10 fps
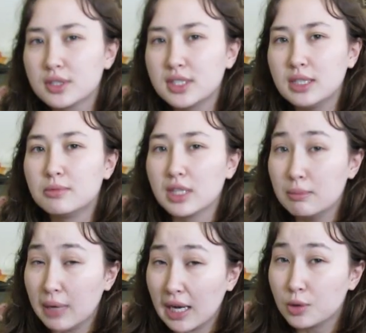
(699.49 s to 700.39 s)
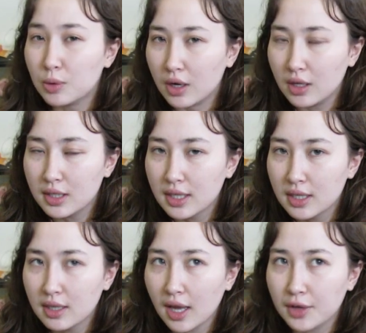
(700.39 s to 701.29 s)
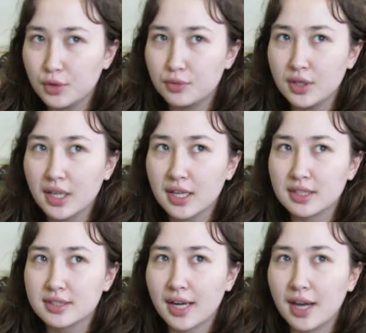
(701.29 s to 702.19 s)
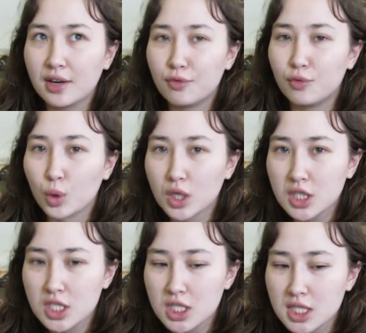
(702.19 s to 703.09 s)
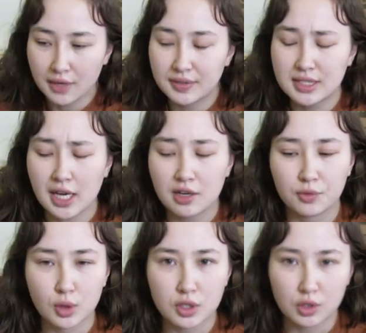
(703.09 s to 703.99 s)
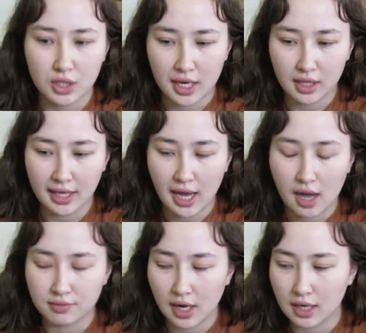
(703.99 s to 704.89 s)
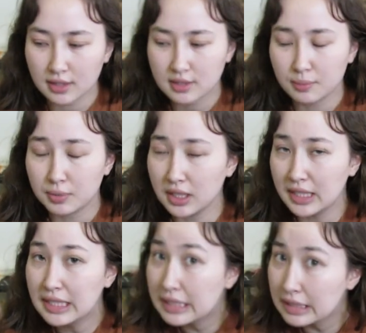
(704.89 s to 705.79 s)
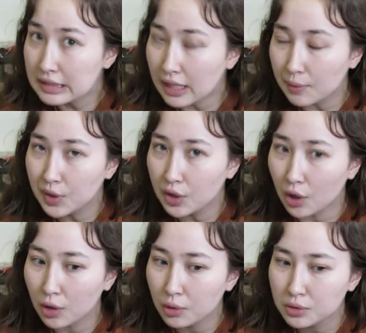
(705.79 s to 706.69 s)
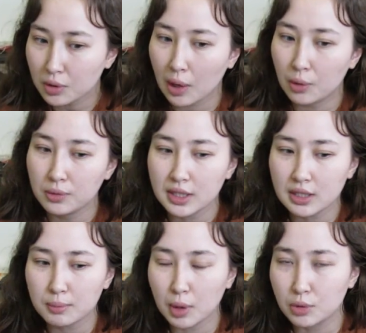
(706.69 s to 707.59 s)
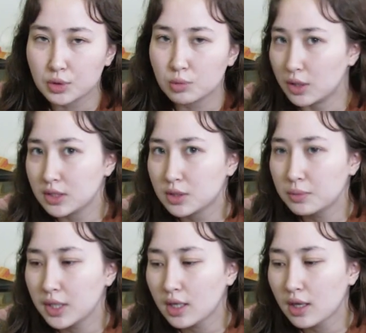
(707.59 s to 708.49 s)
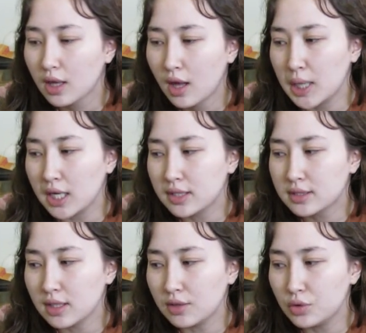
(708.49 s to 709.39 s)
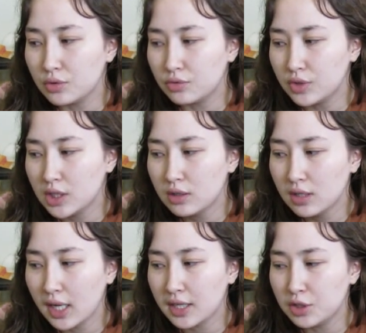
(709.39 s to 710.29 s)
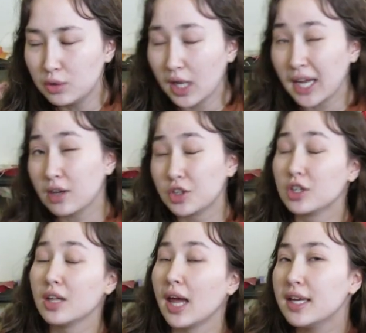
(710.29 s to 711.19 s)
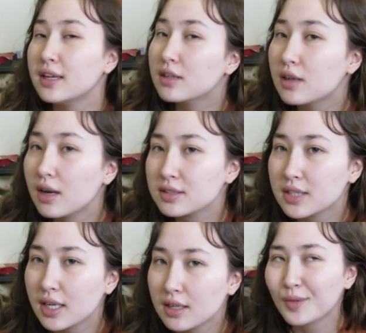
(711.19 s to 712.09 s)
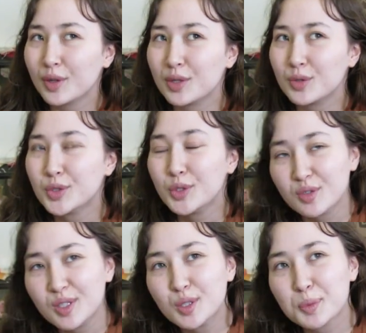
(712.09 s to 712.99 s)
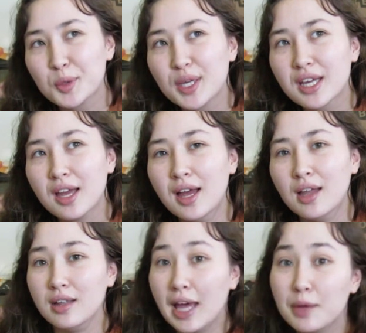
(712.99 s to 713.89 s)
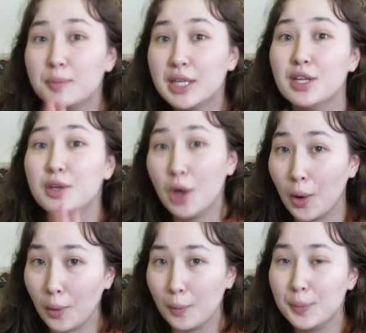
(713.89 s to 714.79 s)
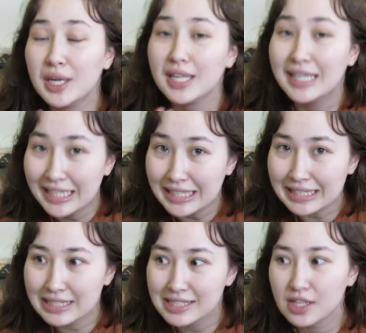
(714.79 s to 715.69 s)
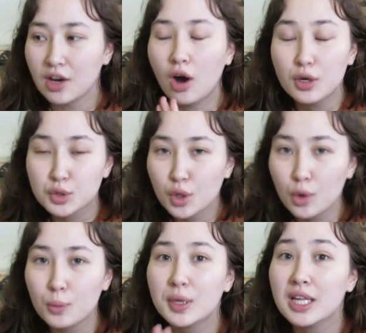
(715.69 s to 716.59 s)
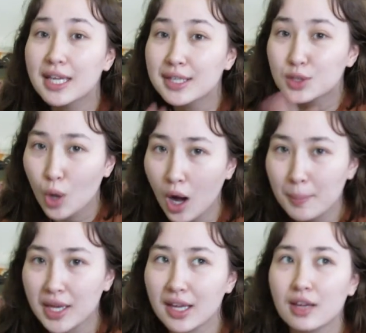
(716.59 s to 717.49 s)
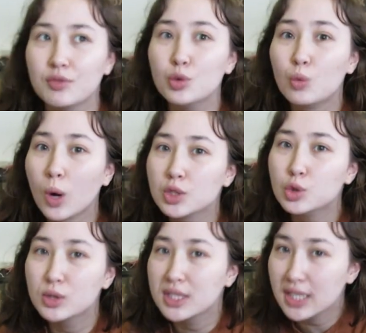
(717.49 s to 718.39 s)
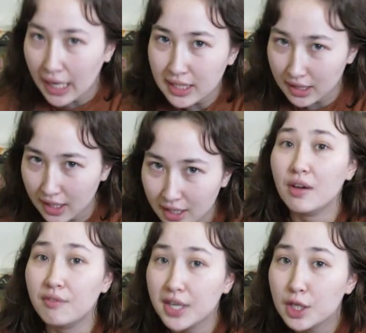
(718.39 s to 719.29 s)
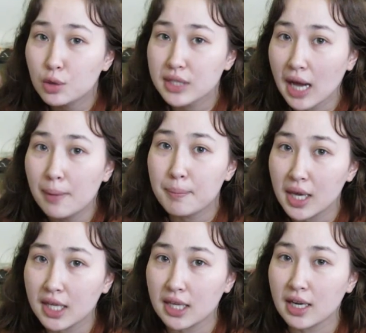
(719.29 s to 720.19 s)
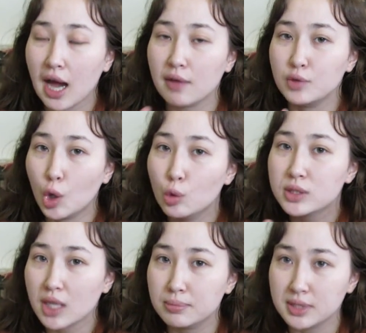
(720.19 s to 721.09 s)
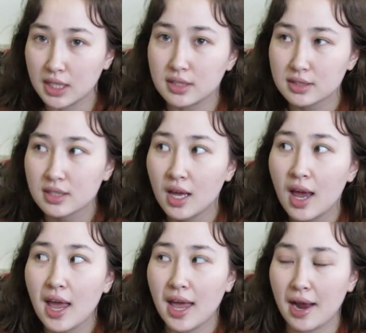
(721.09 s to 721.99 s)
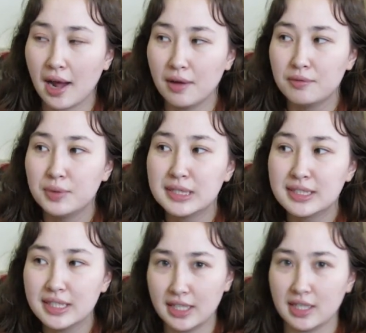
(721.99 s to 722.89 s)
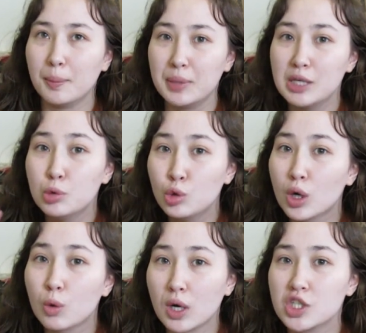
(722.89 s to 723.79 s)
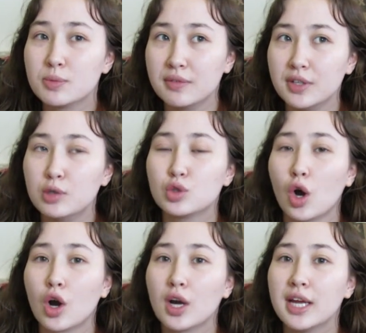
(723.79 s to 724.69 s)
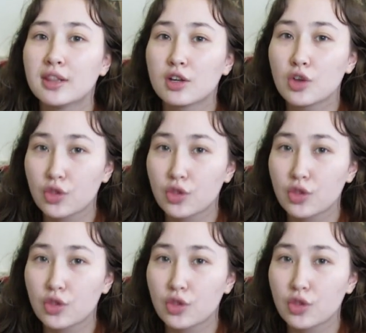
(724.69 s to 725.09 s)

seem really bad quality and you feel like it's kind of forced, if it's kind of forced or kind of like half-ass, please let me know so I only post once a week. But if you feel like you're liking the content with two videos per week, let me know, please. Also, please comment if you want to see anything. The videos I'm making have no substance. And I've been seeing the people who are watching my videos are in their